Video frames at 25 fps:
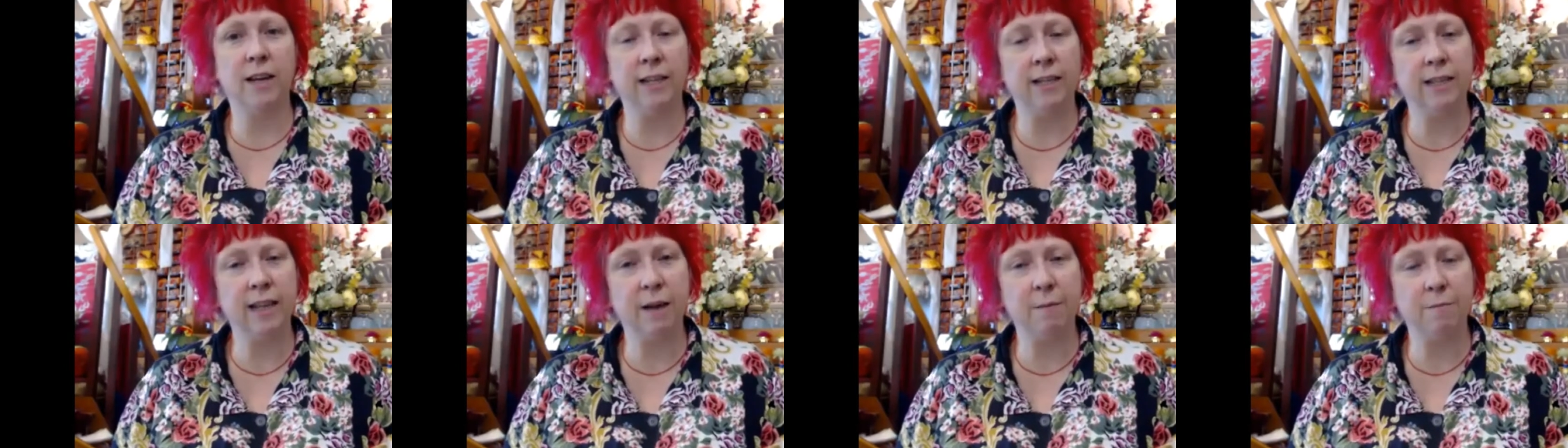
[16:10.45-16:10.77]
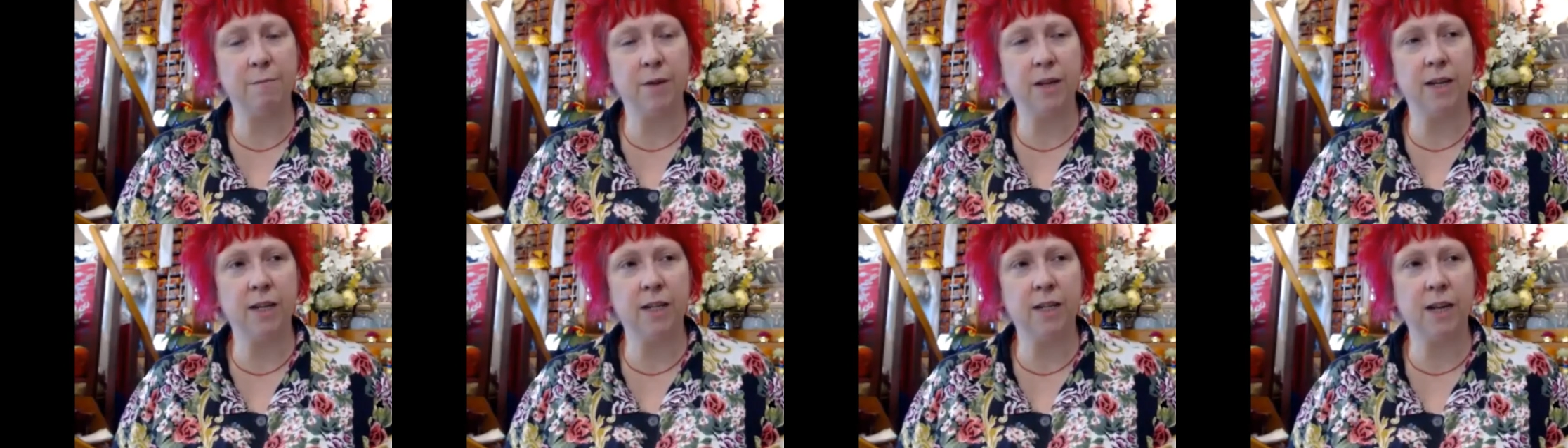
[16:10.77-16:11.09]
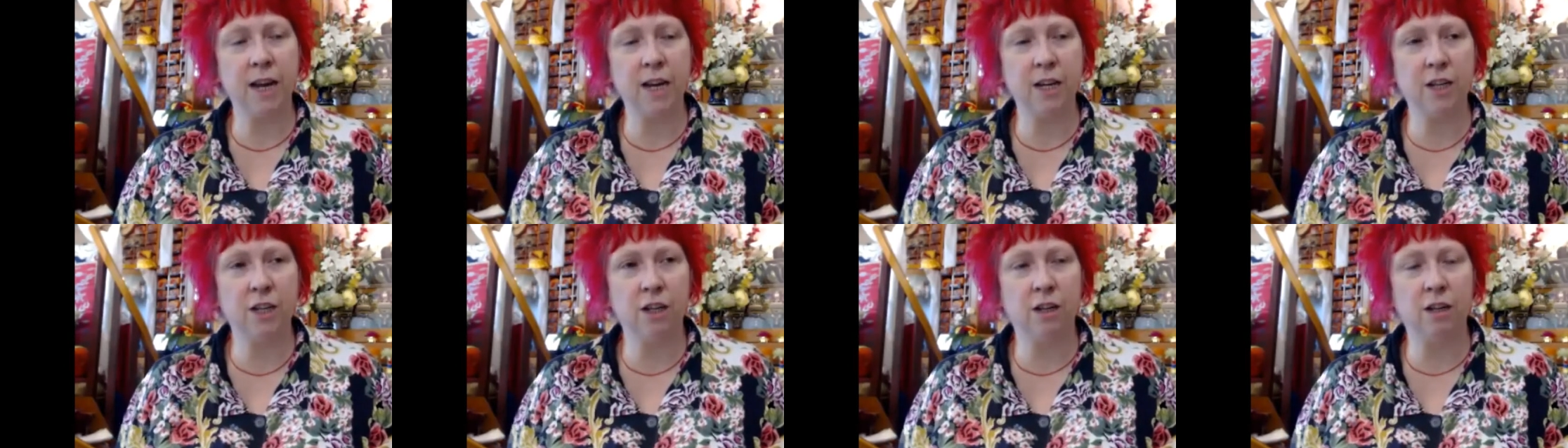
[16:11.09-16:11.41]
in that
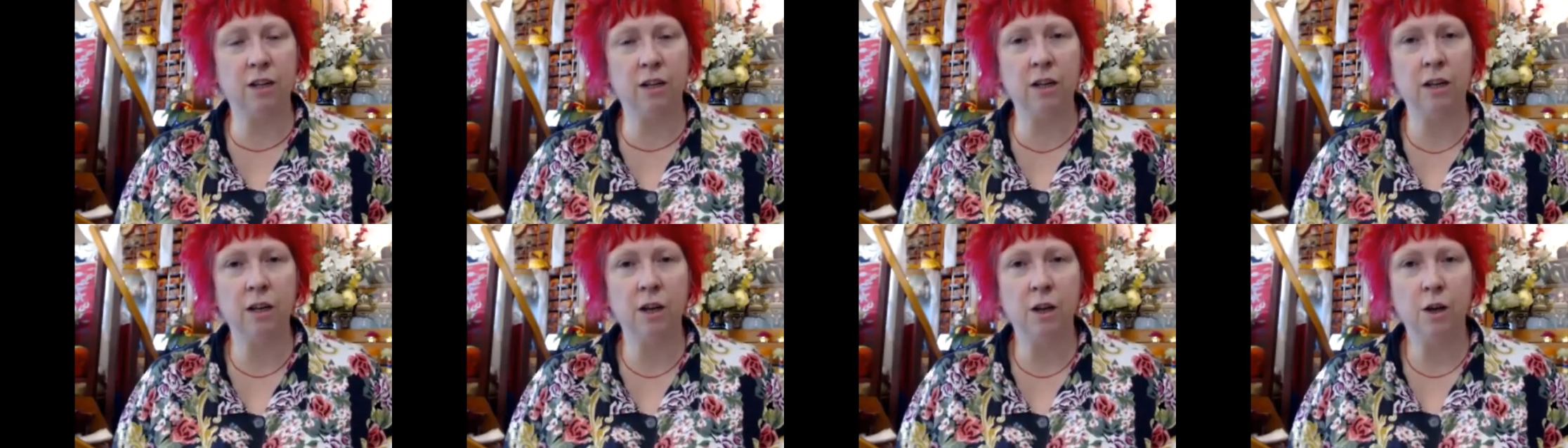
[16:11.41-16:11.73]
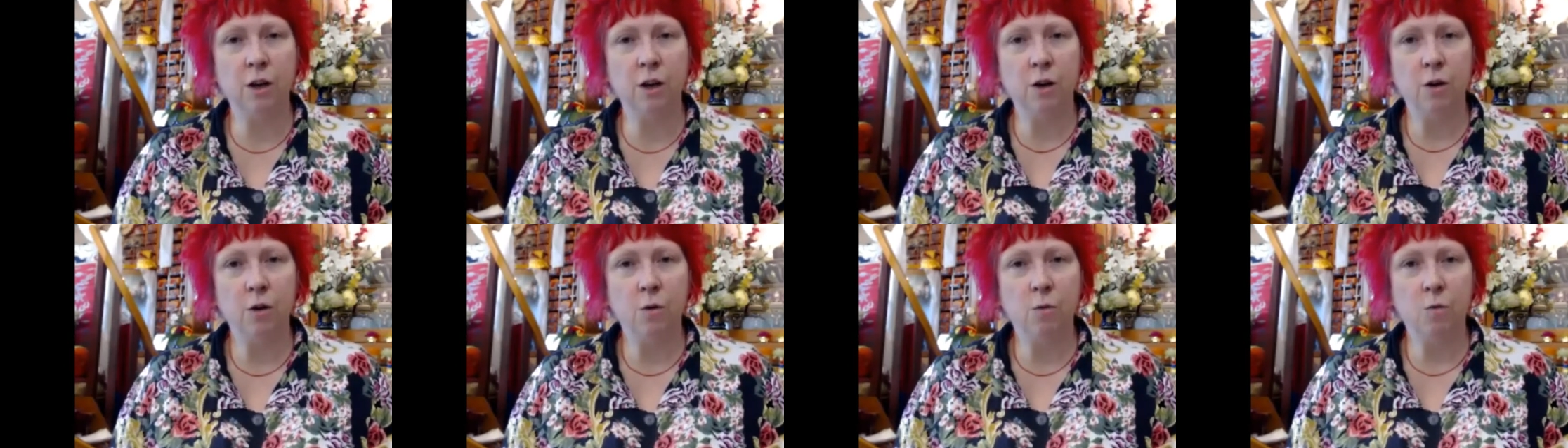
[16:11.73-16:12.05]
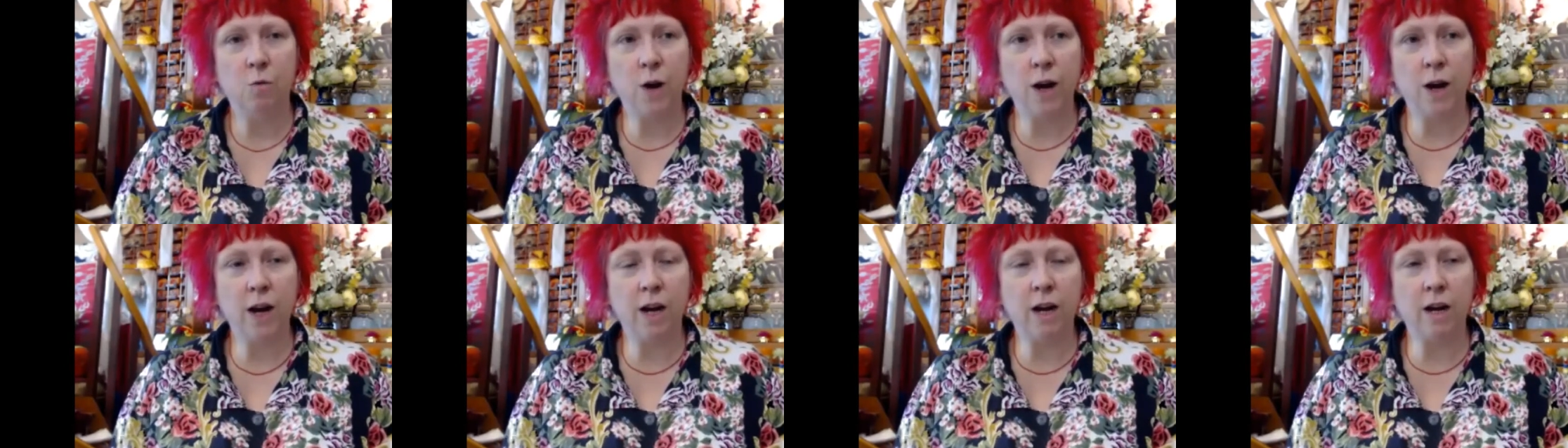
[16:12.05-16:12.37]
meditation,
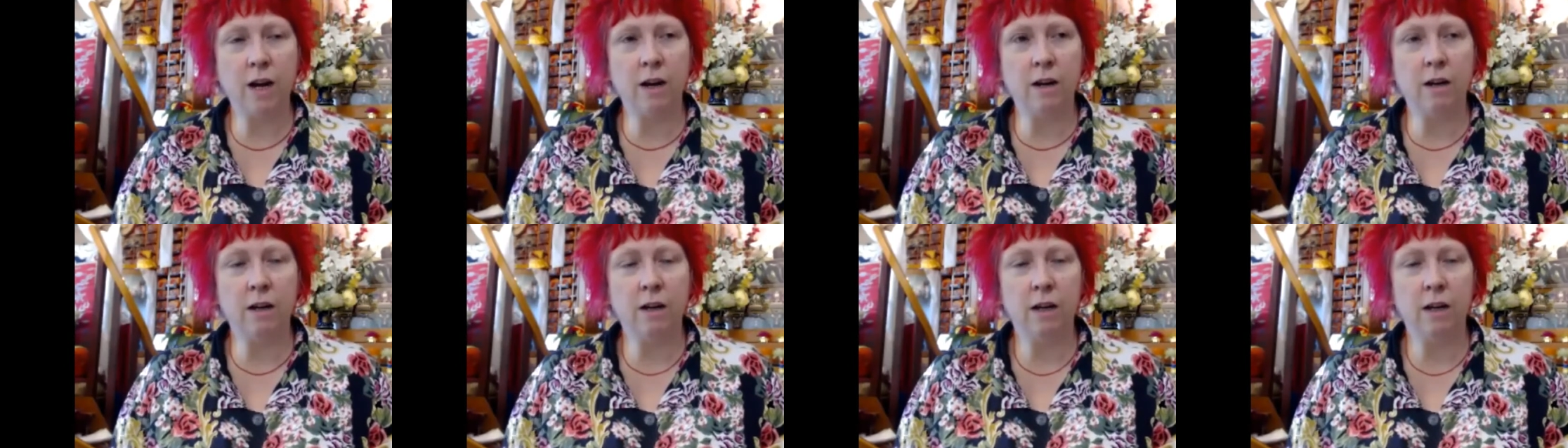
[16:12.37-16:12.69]
where